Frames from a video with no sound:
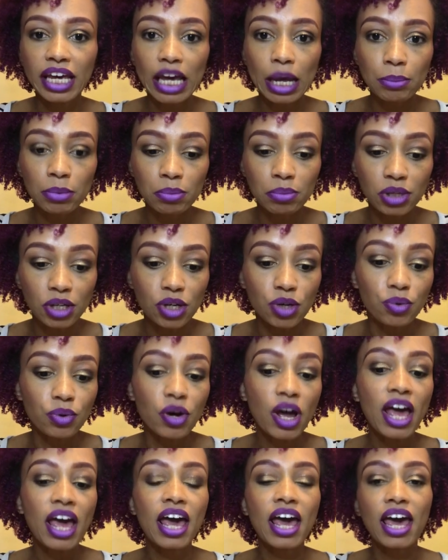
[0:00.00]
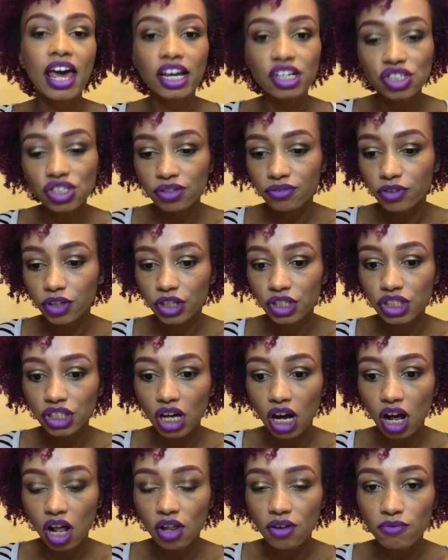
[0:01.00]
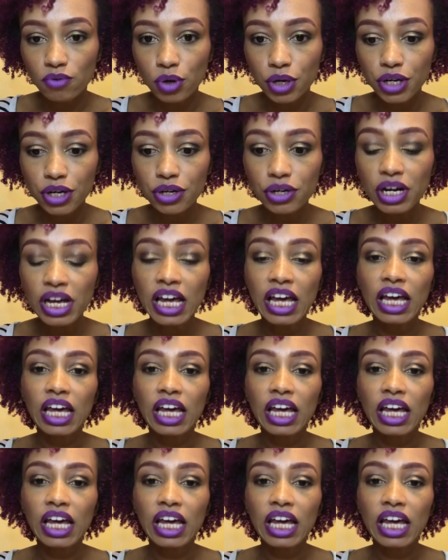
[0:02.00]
chamomile, extra virgin olive oil.